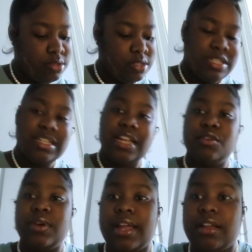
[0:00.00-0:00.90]
Since I
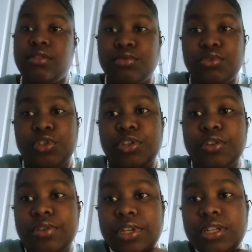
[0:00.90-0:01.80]
do got on
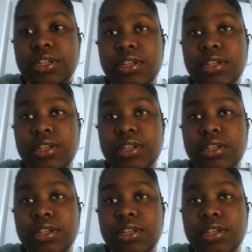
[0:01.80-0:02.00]
jewelry